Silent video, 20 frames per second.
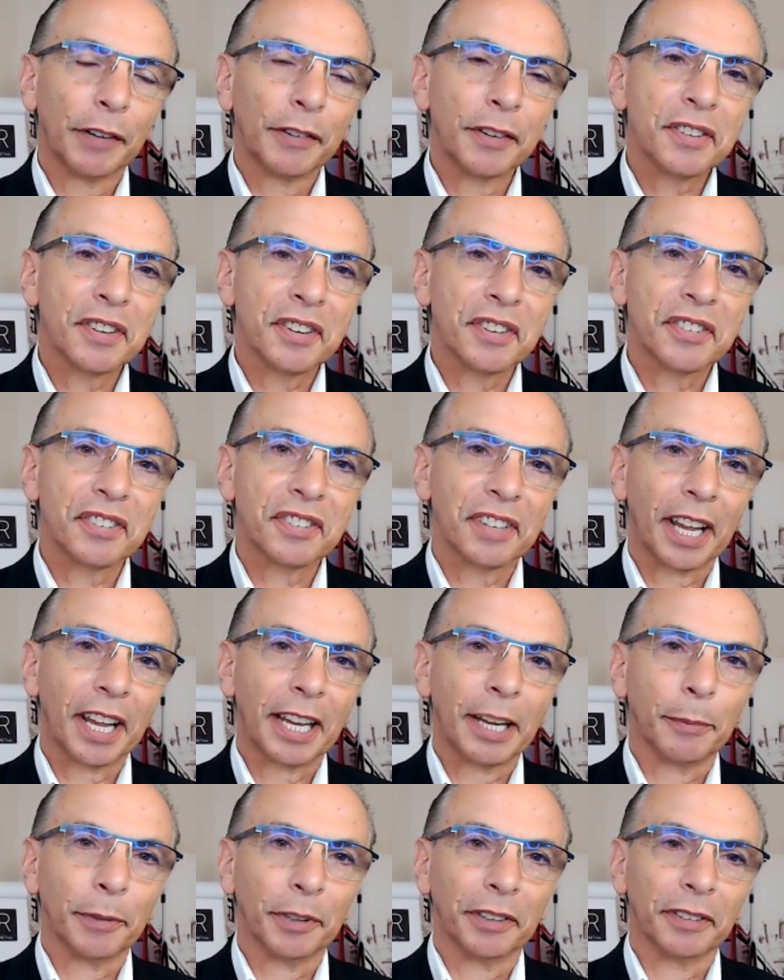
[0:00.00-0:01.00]
There is this
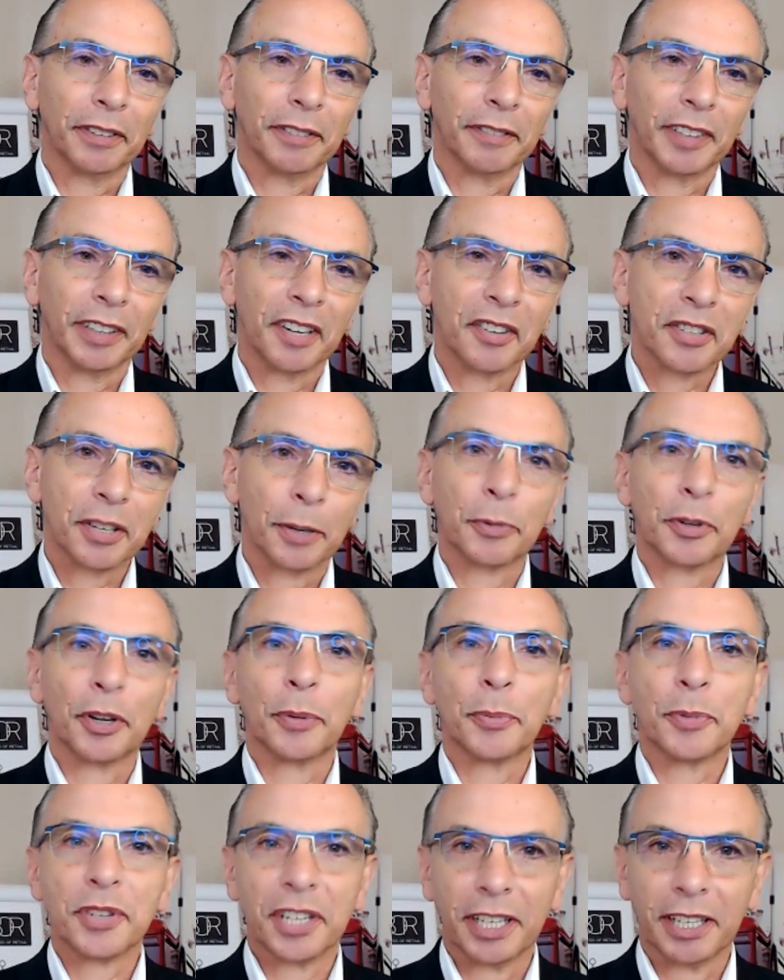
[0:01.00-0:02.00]
statement I
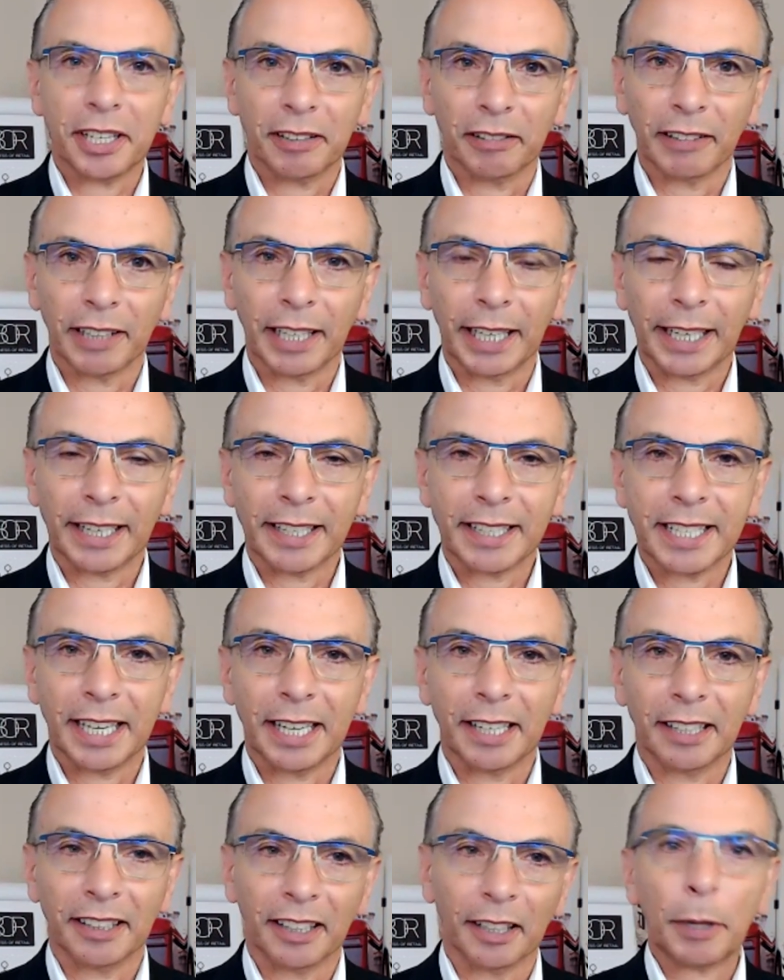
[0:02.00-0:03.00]
sometimes see on
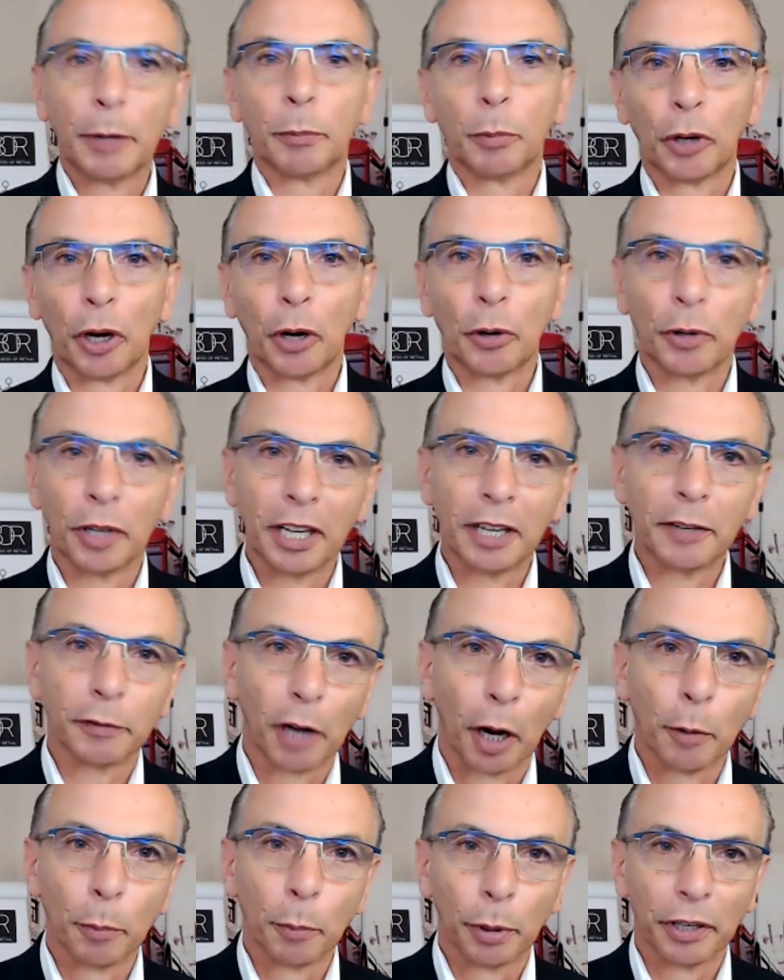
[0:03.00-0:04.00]
LinkedIn: people don't
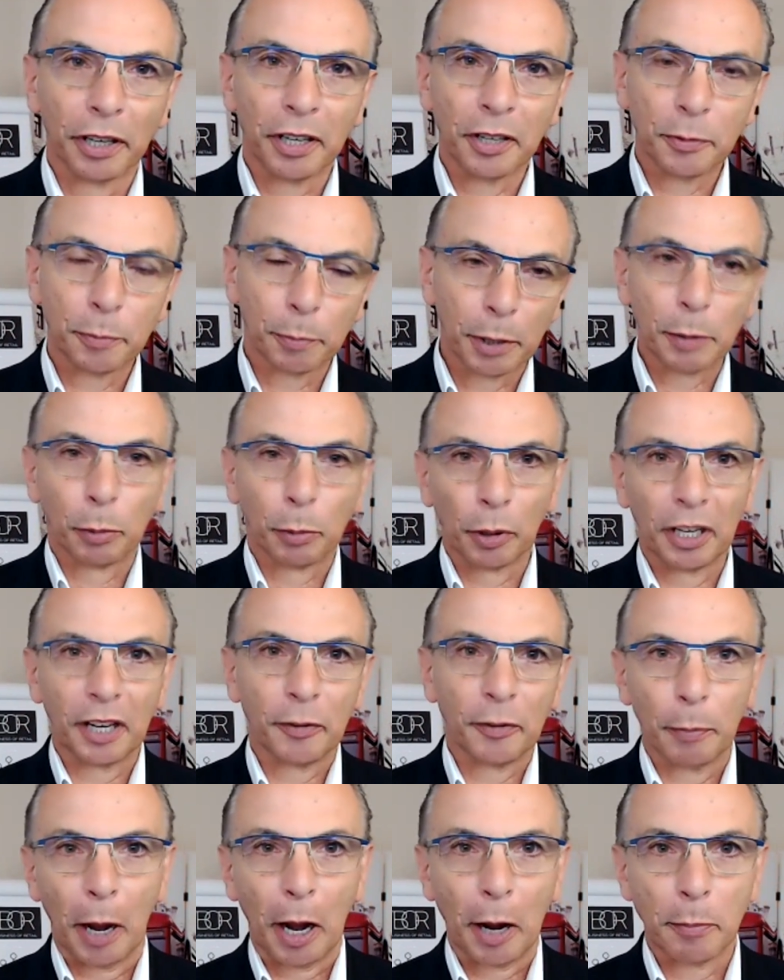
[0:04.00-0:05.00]
leave companies, people
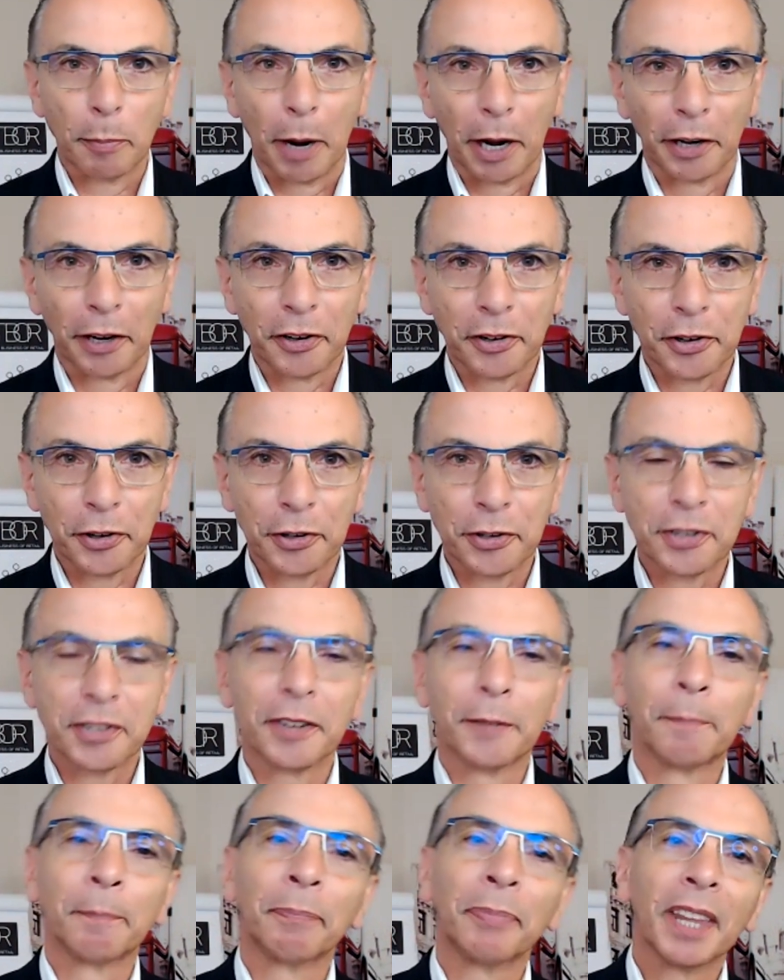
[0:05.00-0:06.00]
leave bad
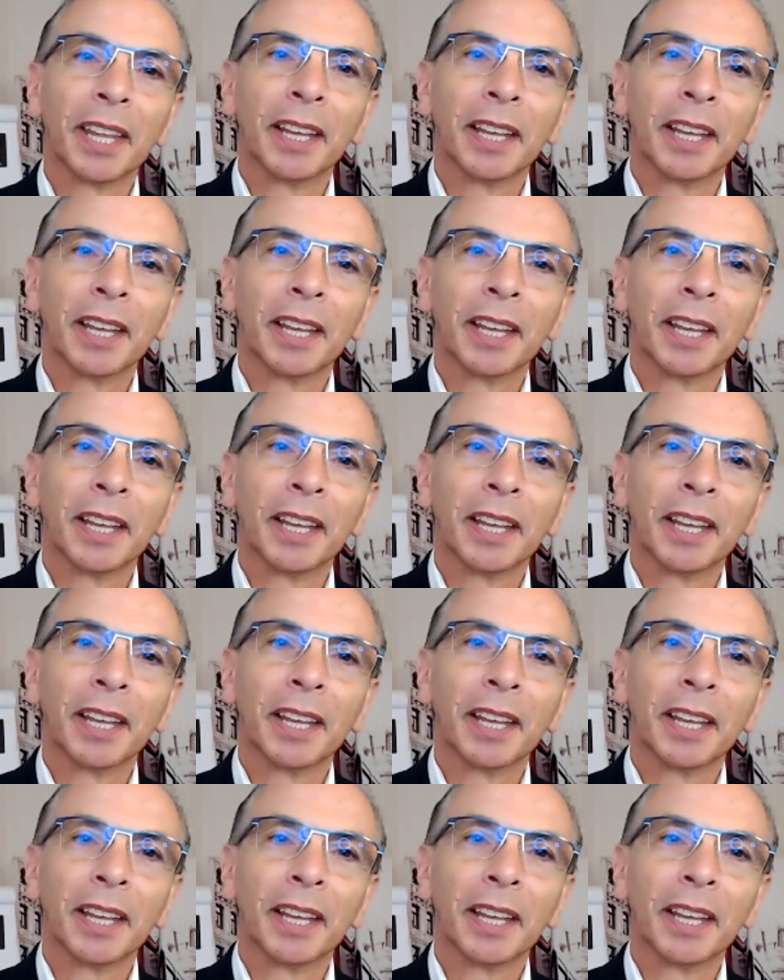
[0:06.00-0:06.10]
managers.